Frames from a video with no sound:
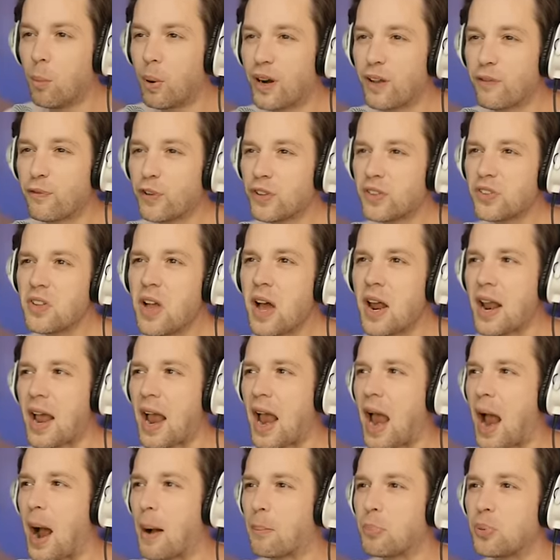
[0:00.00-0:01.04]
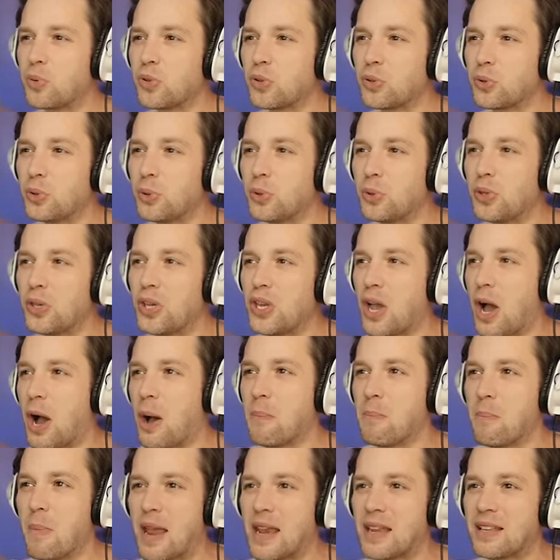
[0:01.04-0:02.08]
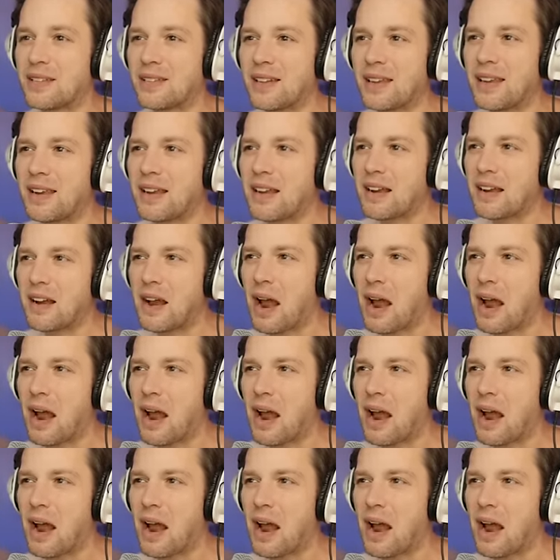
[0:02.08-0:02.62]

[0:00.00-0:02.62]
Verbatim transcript: But if it's not absolutely amazing,